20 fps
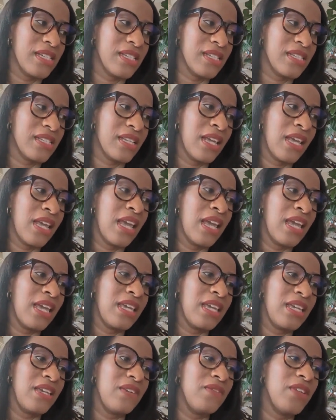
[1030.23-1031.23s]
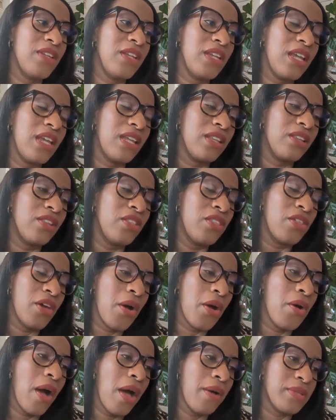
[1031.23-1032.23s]
is even
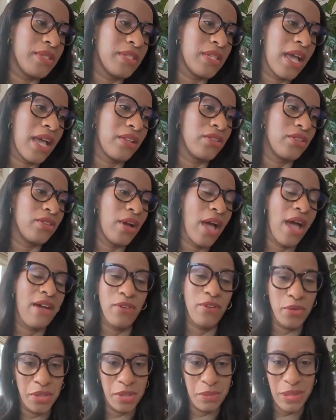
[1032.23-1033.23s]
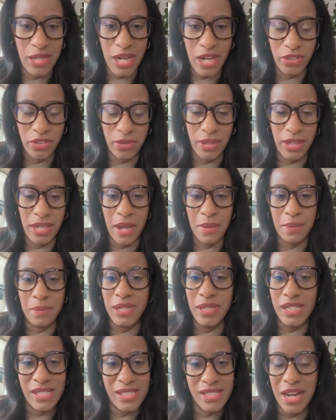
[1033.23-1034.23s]
though I've only been at 3
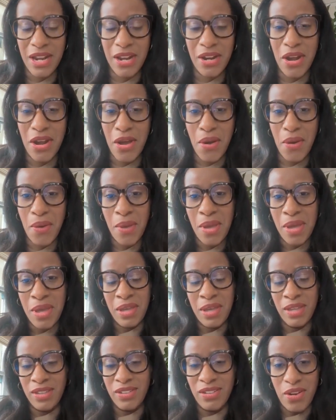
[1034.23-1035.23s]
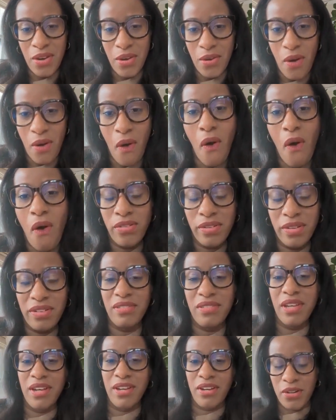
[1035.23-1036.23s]
companies, and I know, all of
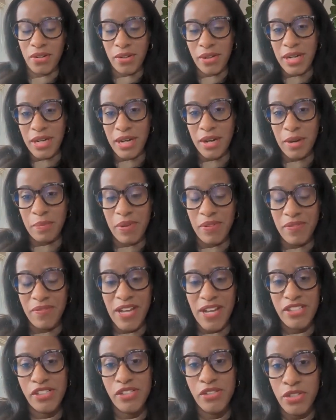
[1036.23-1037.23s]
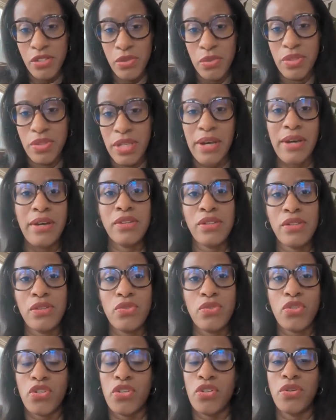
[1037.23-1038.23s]
the career professionals will tell you
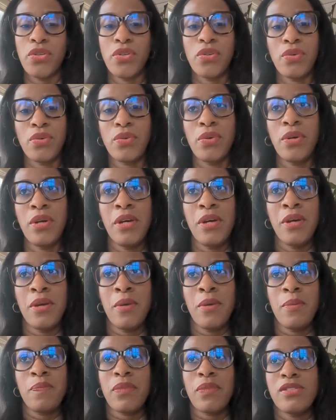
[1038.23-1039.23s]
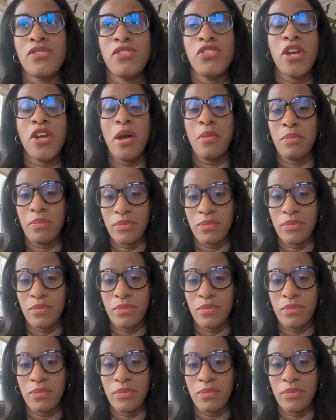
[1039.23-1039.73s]
to jump,